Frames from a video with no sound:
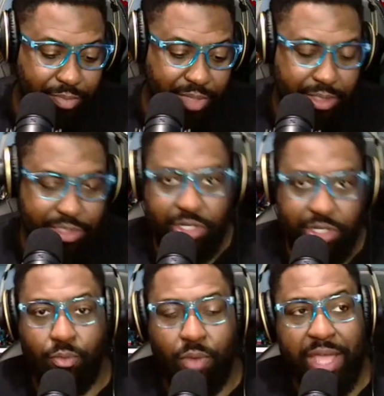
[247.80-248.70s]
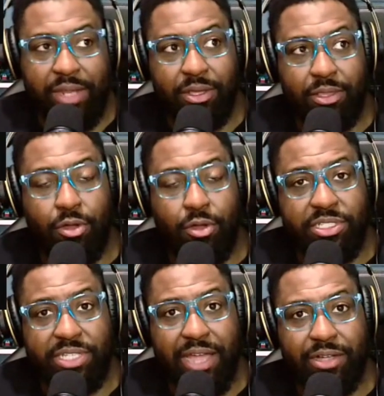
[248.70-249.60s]
So when
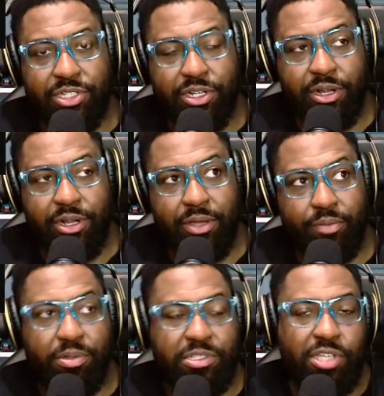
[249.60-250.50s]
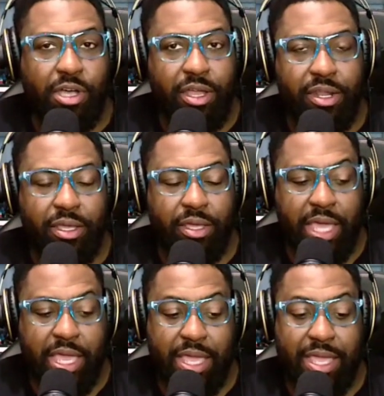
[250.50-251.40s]
Lauren's character puts on
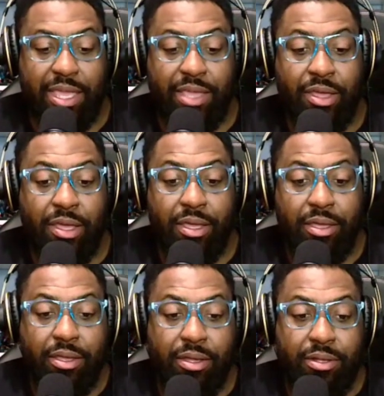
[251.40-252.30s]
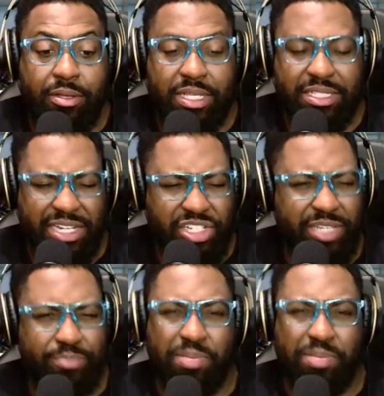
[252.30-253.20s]

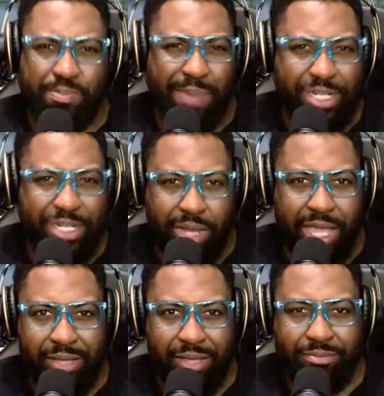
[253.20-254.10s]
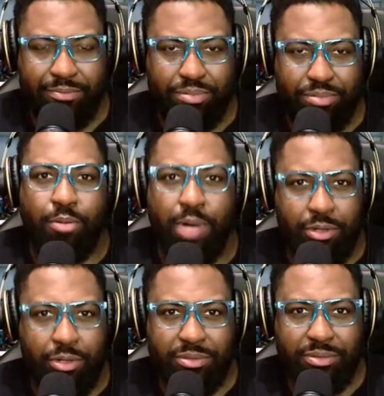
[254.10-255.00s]
essentially Beats by Dre
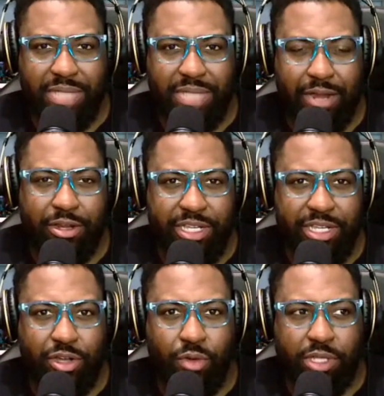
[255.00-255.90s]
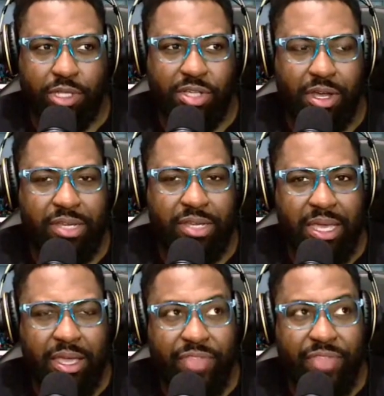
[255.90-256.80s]
promo that her and Nico worked on,
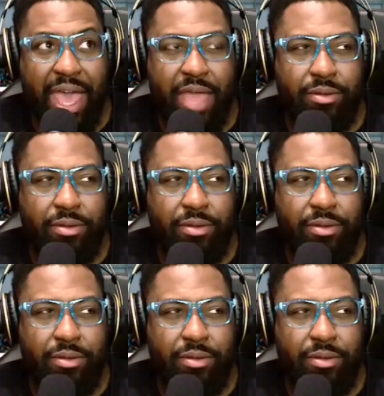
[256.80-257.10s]
that